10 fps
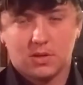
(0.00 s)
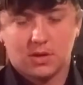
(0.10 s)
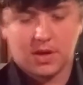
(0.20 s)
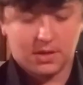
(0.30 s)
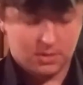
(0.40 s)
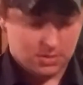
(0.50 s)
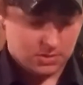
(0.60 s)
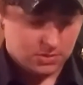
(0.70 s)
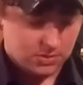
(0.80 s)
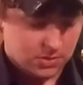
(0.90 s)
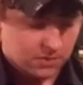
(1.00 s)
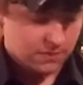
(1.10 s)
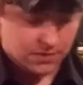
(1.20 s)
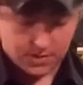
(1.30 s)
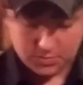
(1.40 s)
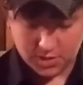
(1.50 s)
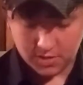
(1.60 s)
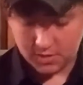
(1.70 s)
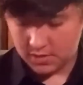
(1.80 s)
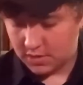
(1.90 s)
Okay, so for this
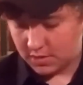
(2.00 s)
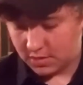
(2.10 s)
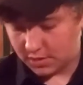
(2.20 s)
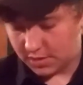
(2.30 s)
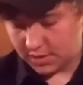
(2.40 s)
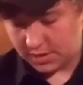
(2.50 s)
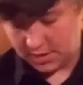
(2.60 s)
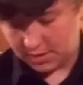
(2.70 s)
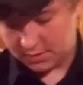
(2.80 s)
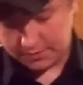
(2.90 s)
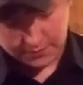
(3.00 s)
part, you're going to need